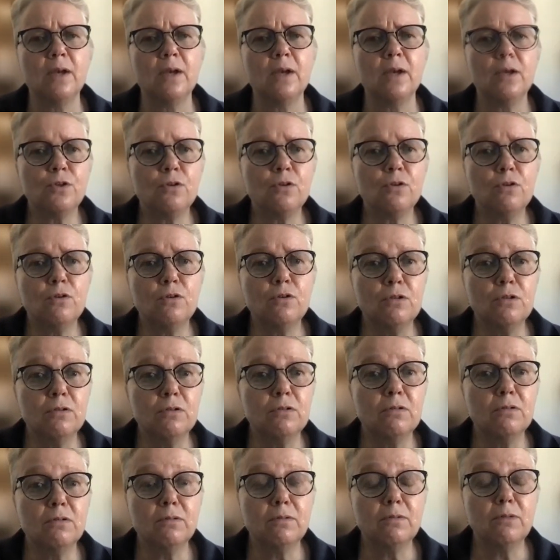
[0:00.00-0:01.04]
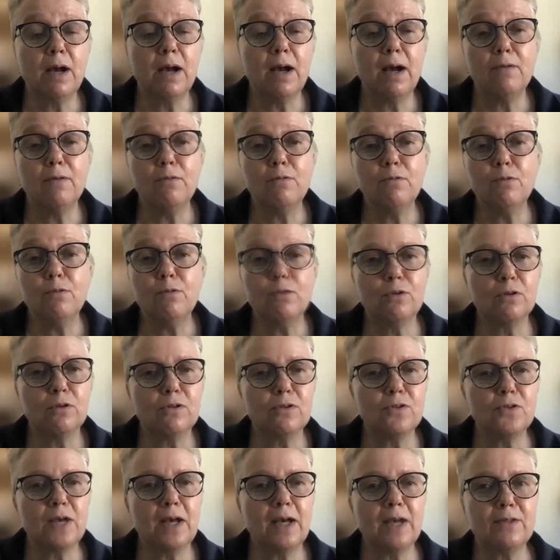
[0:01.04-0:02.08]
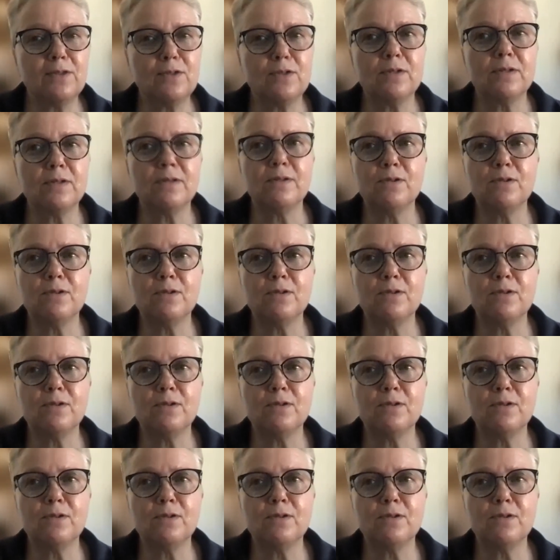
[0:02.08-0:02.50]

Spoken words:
So I wouldn't call that